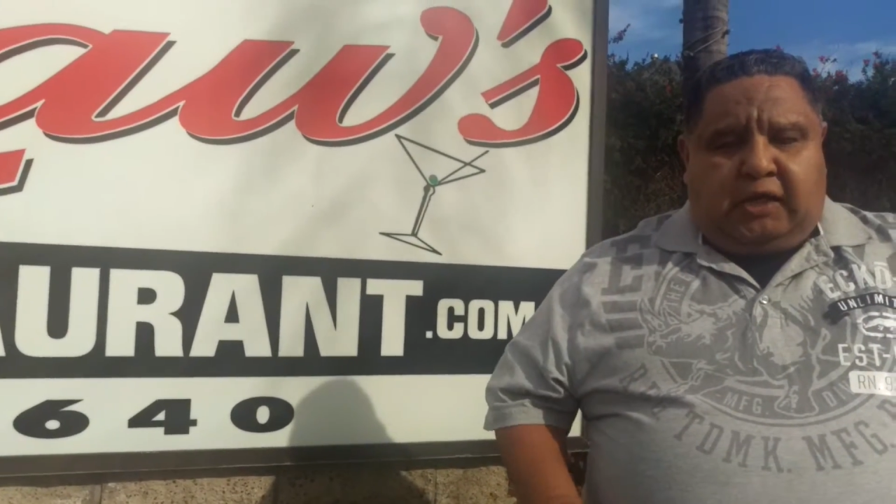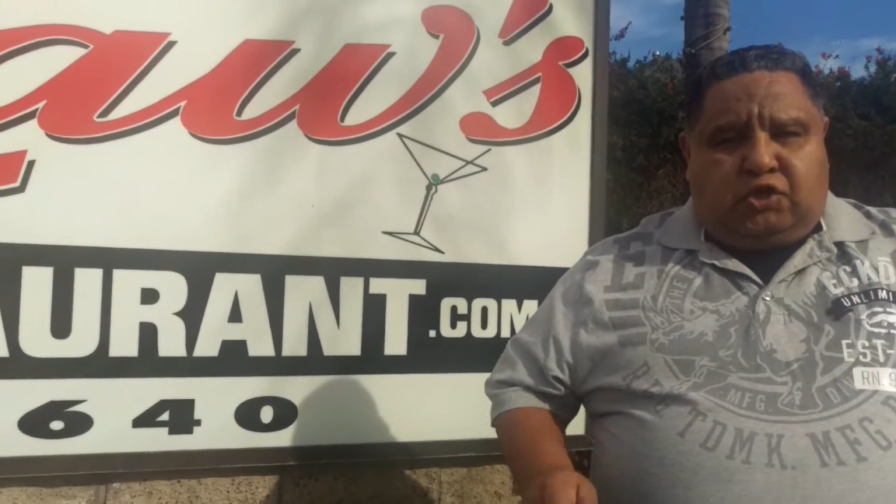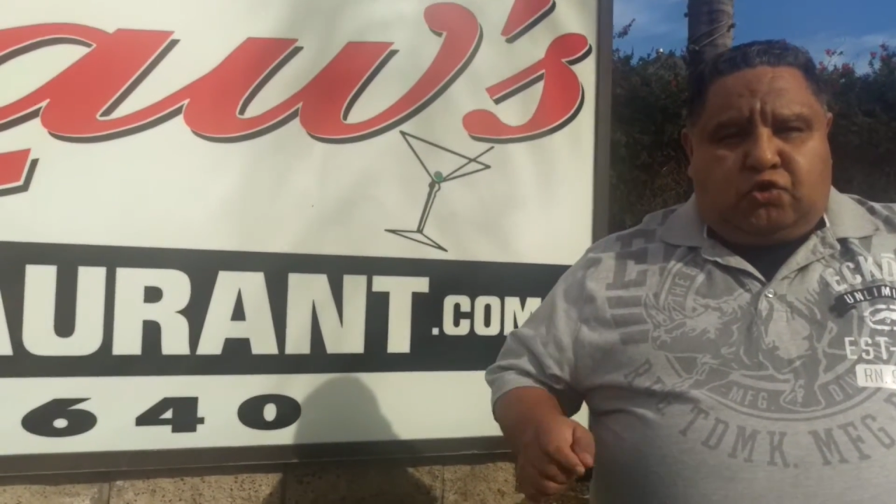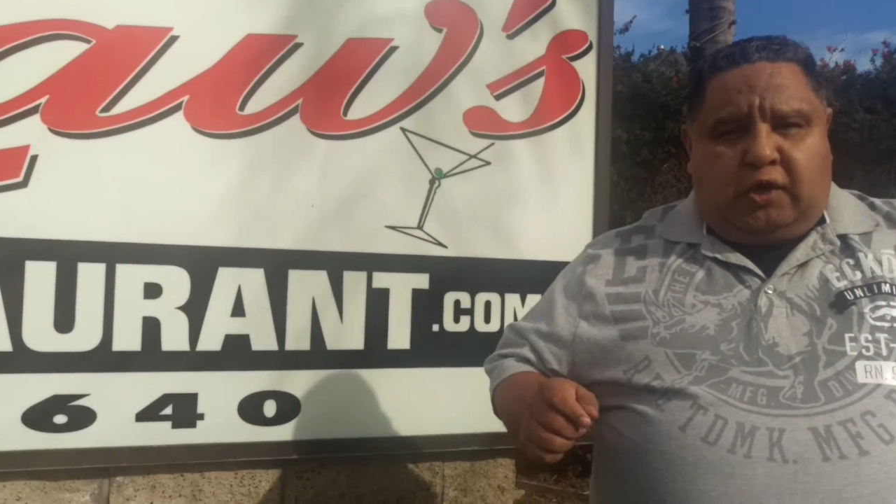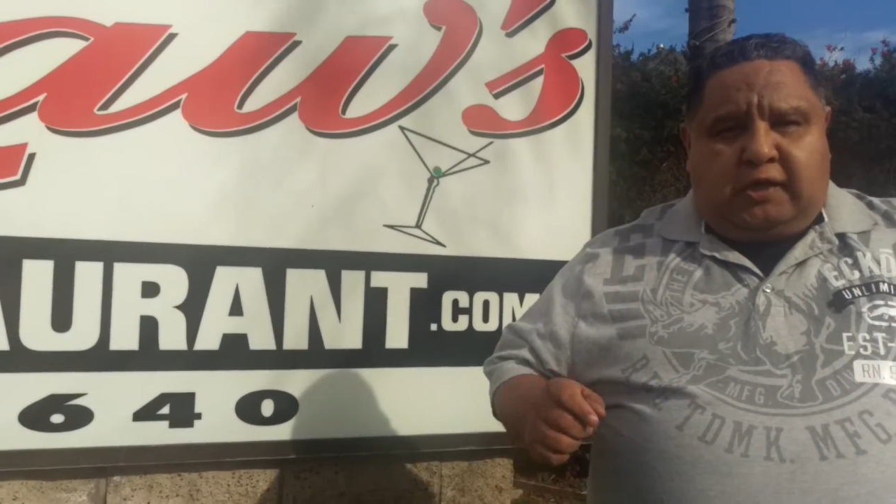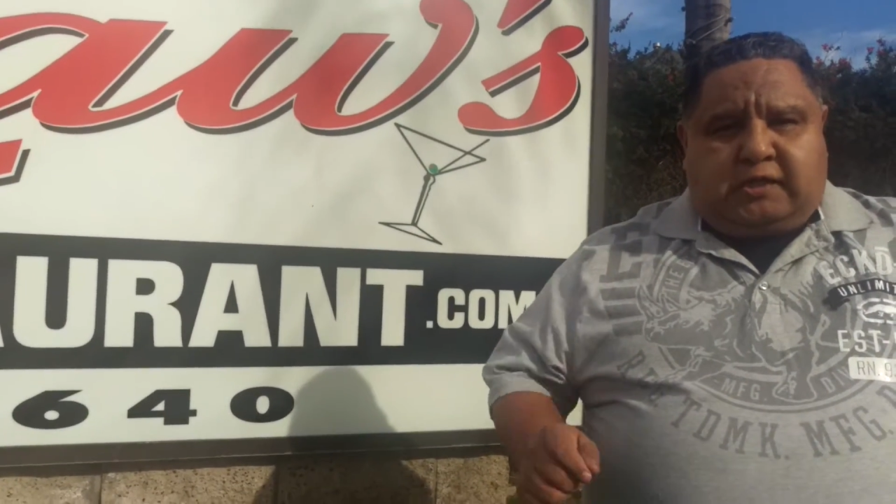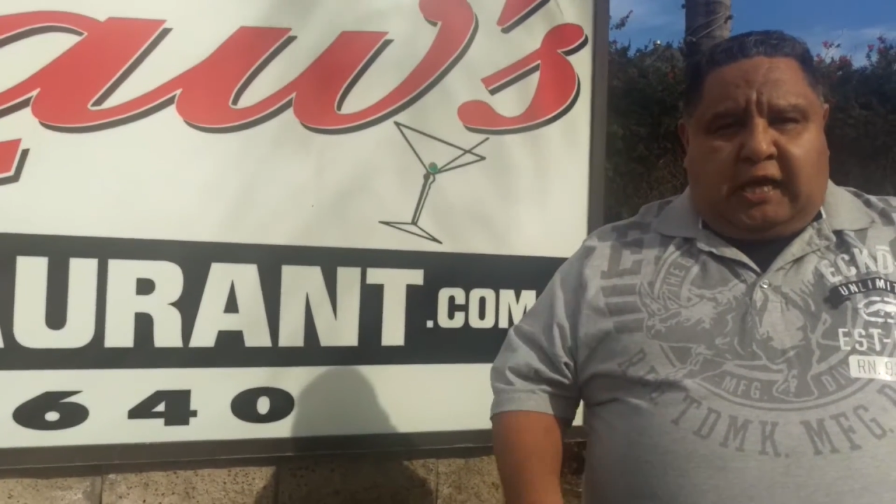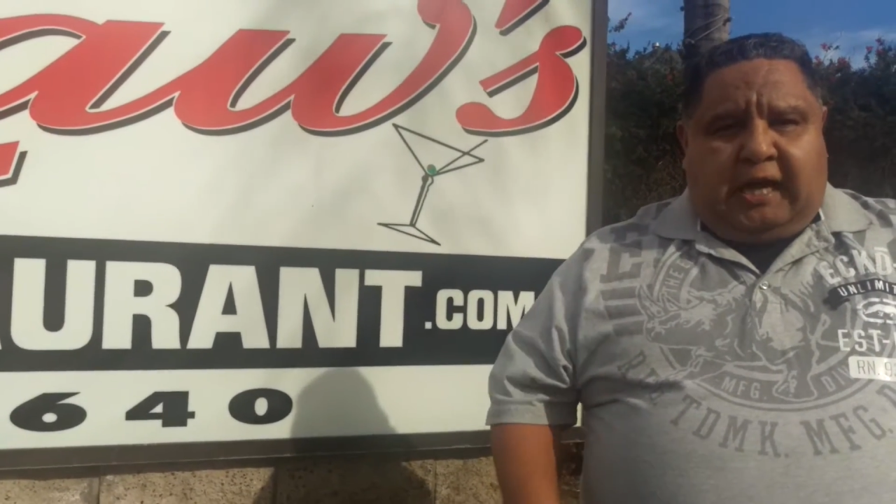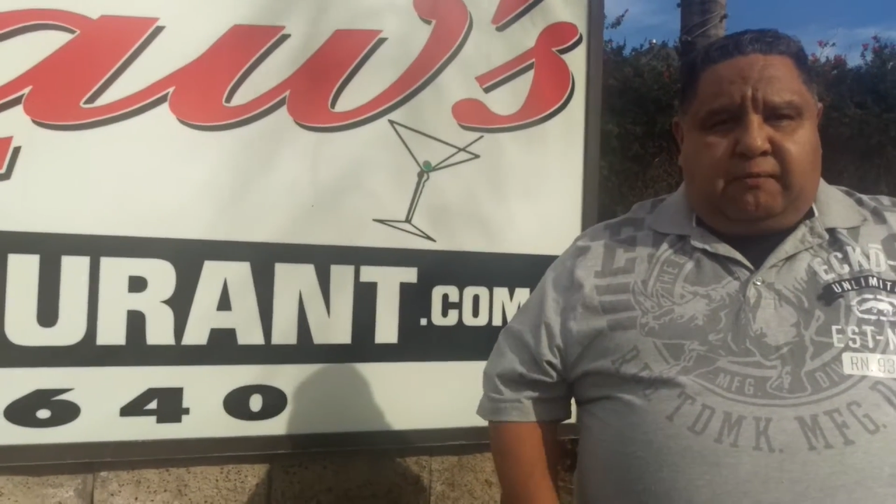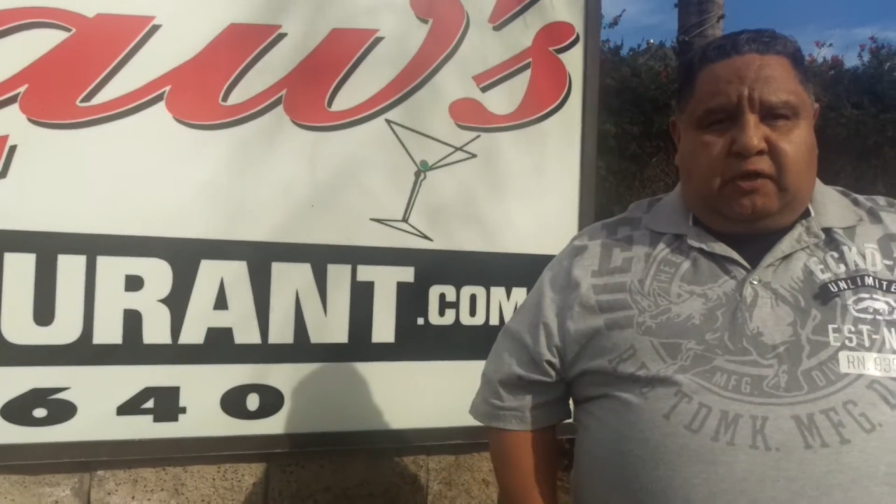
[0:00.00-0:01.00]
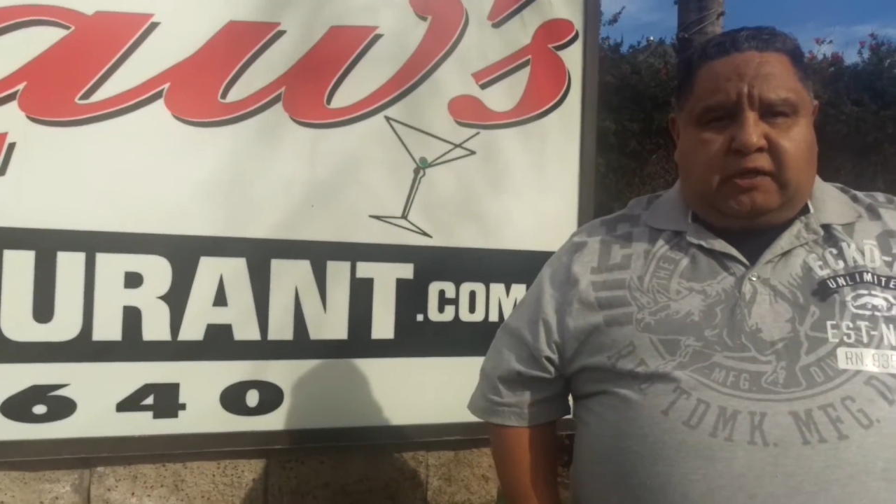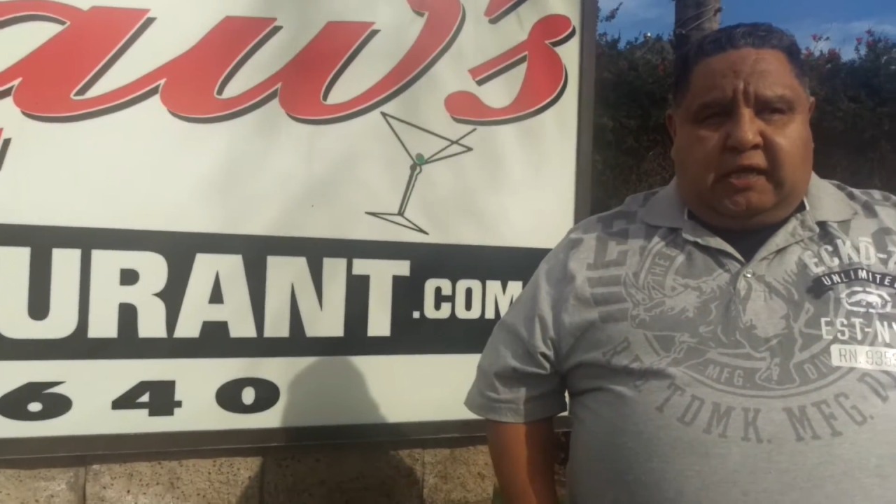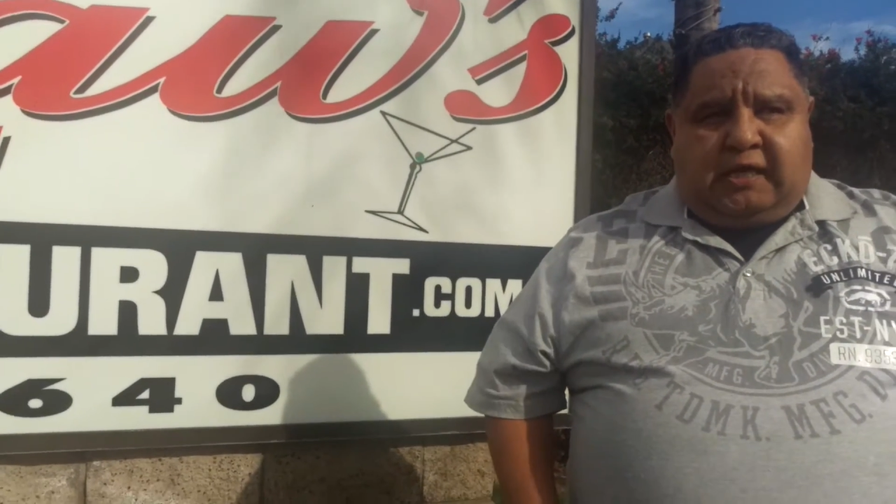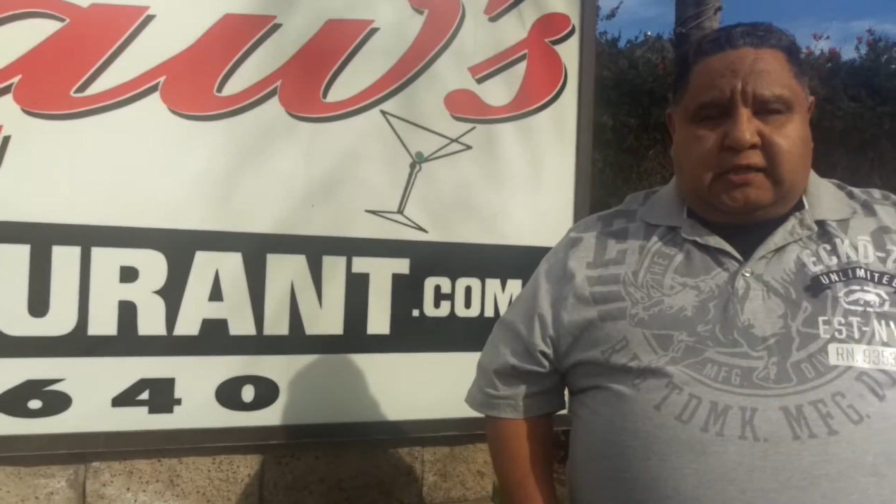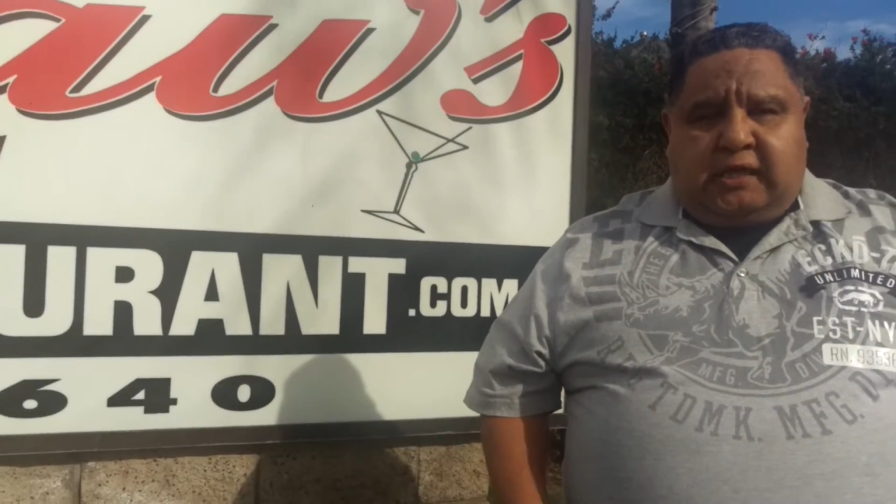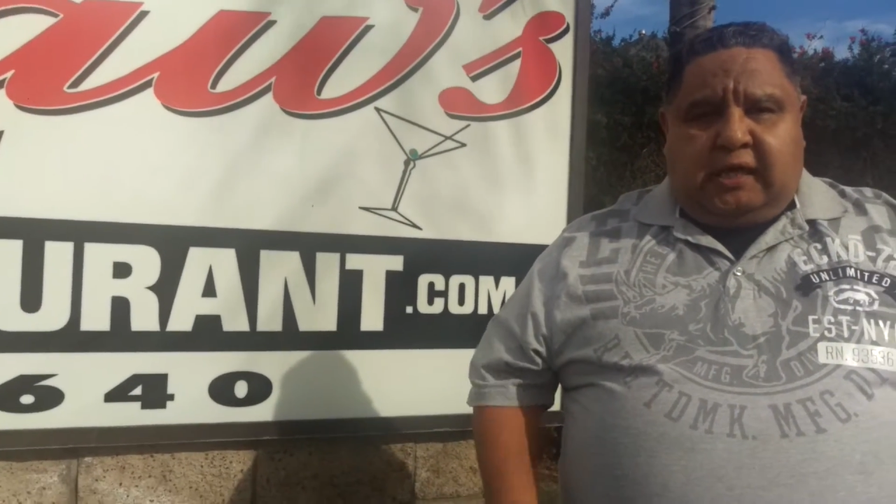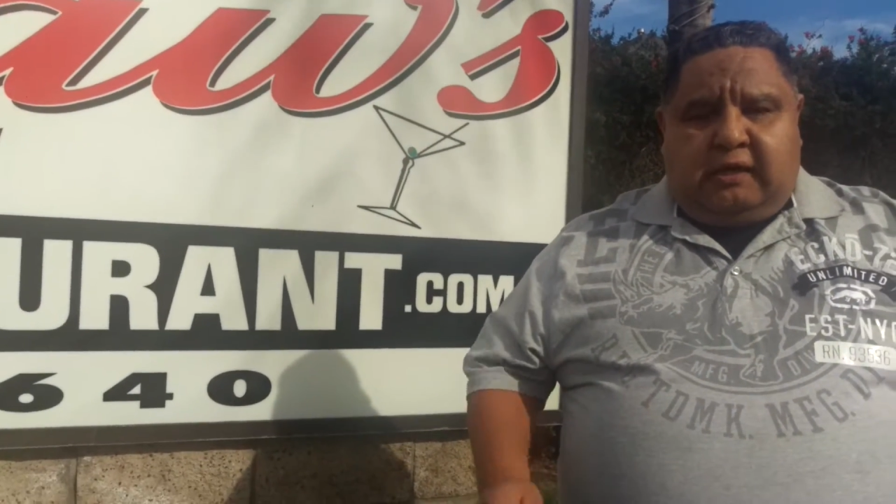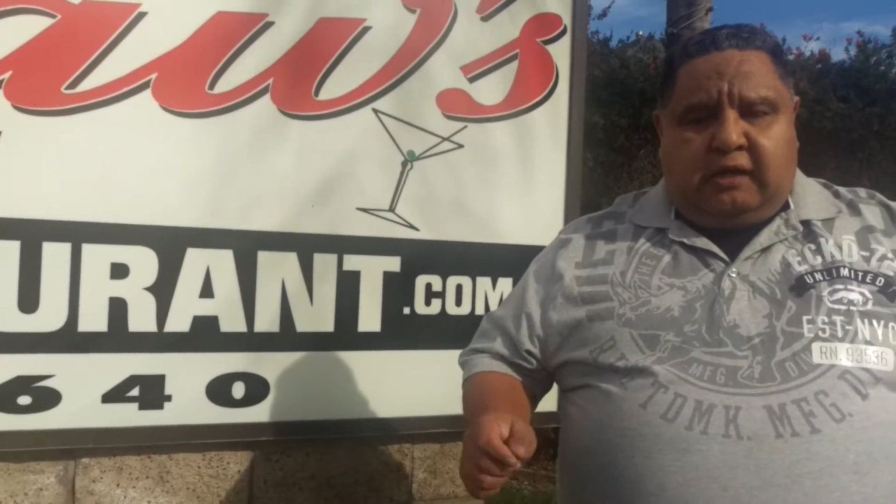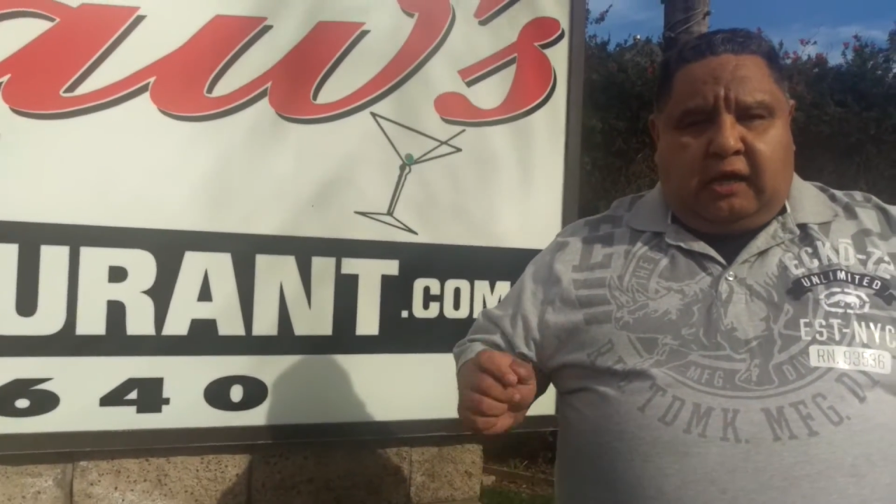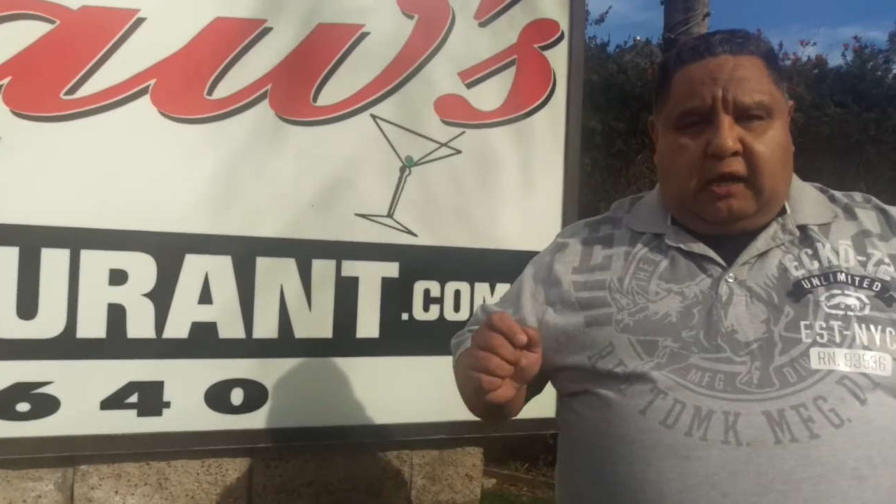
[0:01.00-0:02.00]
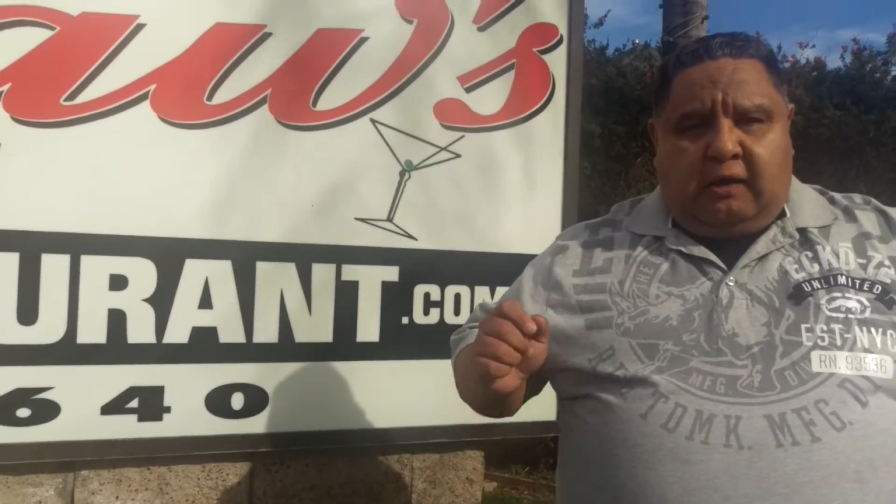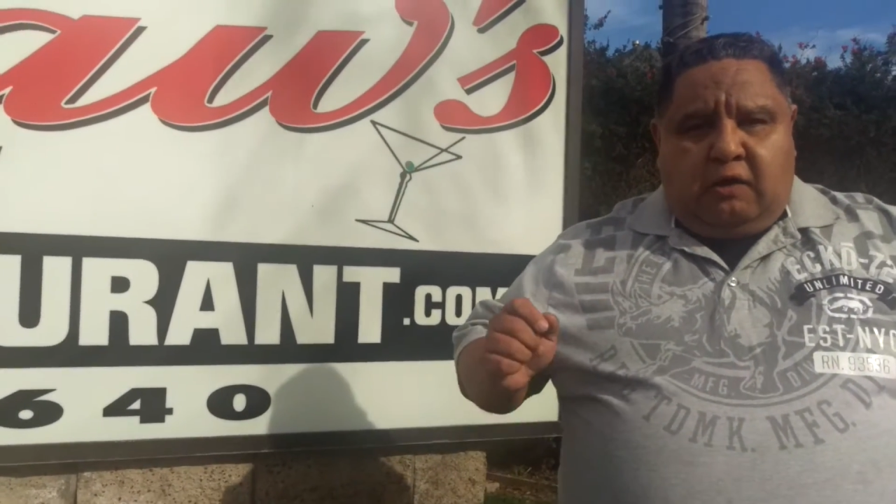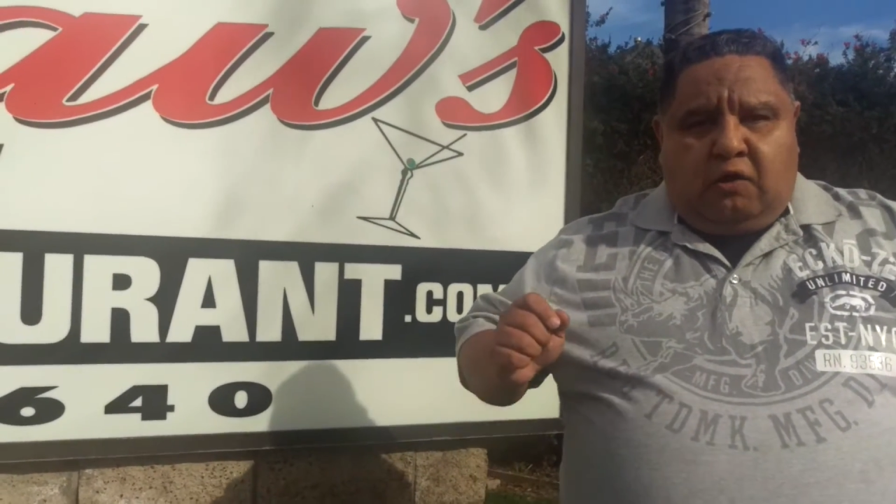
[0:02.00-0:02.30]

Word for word: Enjoy the time with this, and uh,